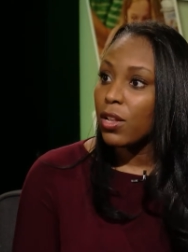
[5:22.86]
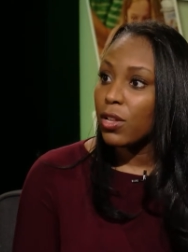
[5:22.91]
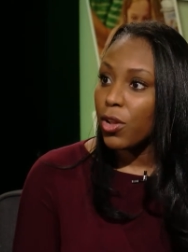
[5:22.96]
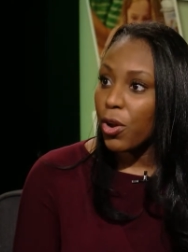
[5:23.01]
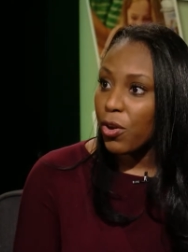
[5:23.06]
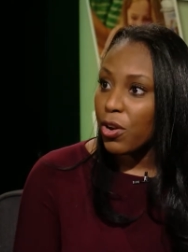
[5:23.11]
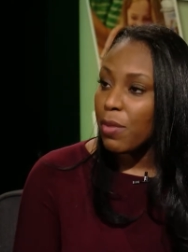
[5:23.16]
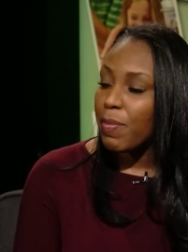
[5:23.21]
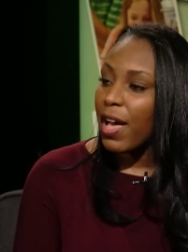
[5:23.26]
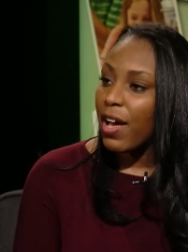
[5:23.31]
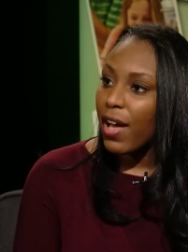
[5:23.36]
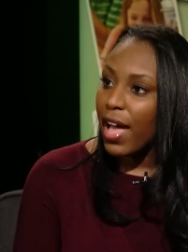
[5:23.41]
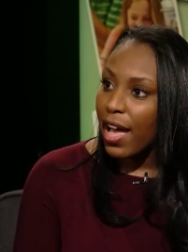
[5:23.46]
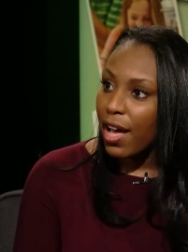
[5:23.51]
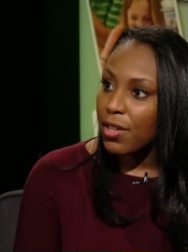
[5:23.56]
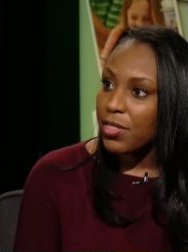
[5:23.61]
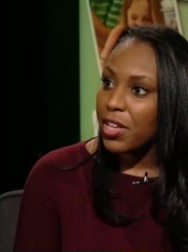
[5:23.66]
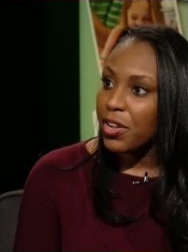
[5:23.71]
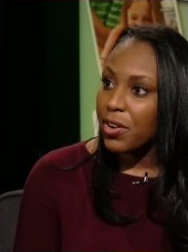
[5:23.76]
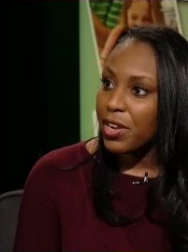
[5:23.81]
learn about
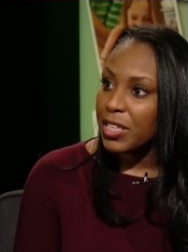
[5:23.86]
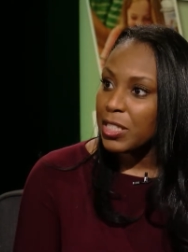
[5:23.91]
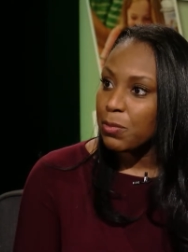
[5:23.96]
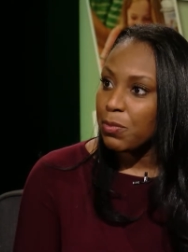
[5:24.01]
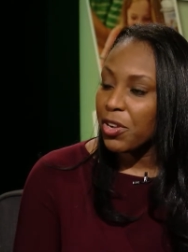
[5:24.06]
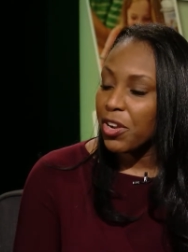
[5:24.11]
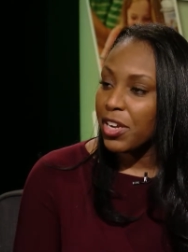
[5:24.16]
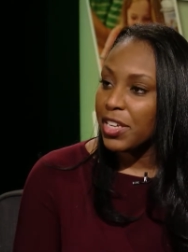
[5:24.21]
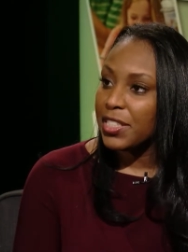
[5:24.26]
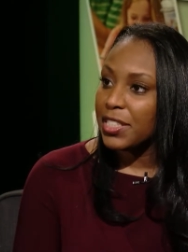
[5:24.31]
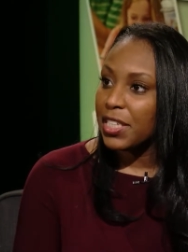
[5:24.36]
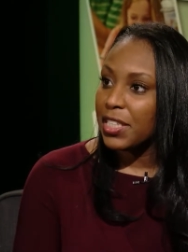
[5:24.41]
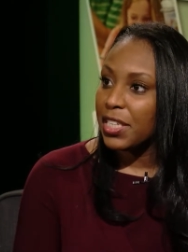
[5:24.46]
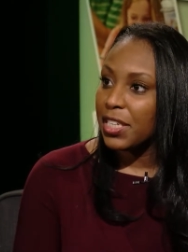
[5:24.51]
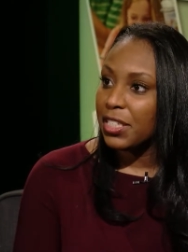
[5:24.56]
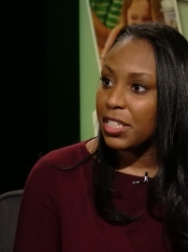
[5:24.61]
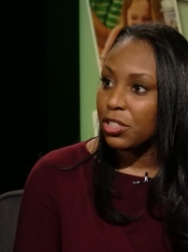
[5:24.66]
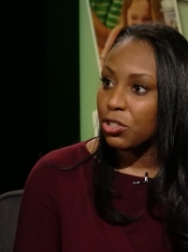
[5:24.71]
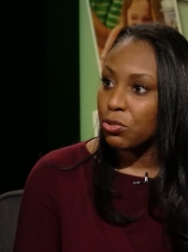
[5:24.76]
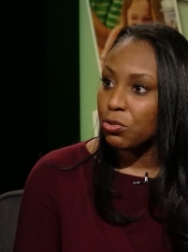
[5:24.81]
how they're experiencing the
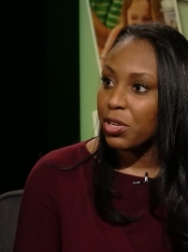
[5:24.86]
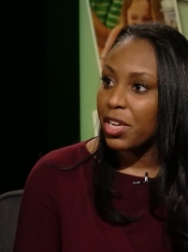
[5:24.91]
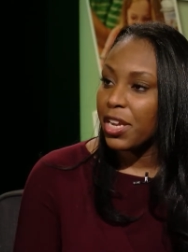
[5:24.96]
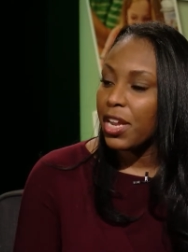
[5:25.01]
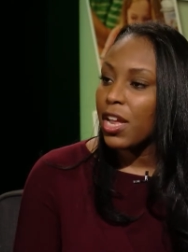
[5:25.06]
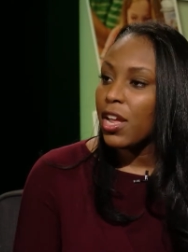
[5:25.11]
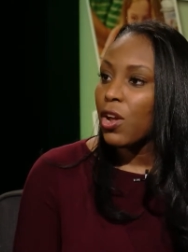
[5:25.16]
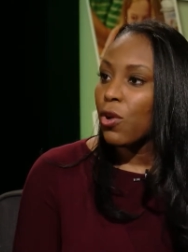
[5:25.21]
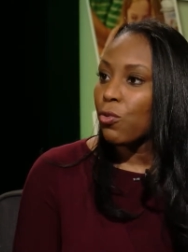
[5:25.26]
district,